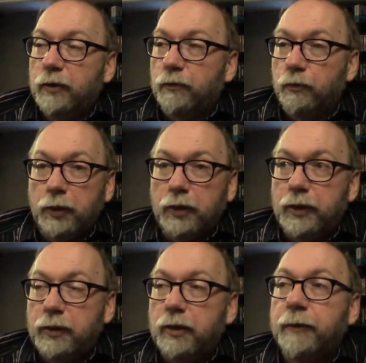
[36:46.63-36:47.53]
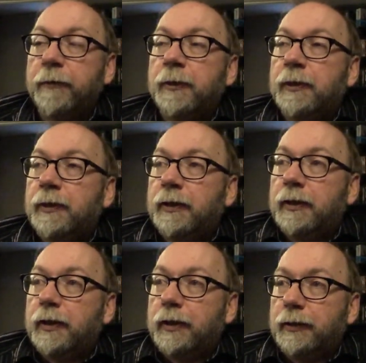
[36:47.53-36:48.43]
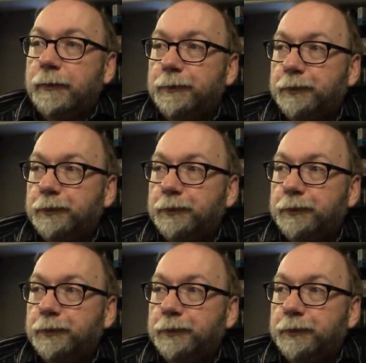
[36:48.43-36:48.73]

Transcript: really easily. Um,